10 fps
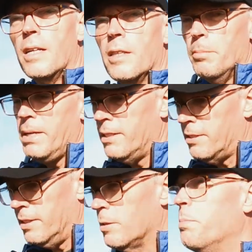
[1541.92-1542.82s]
The
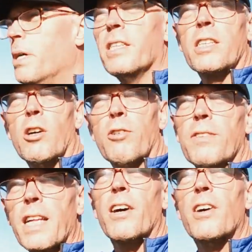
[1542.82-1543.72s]
mist is burning
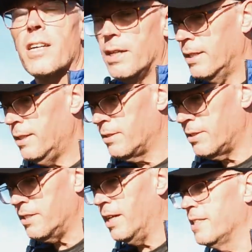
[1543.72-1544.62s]
off now as the
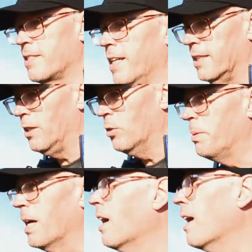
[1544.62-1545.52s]
sun is getting a little
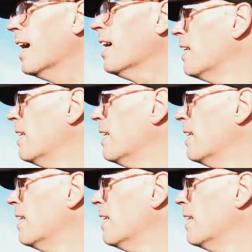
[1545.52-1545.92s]
bit higher,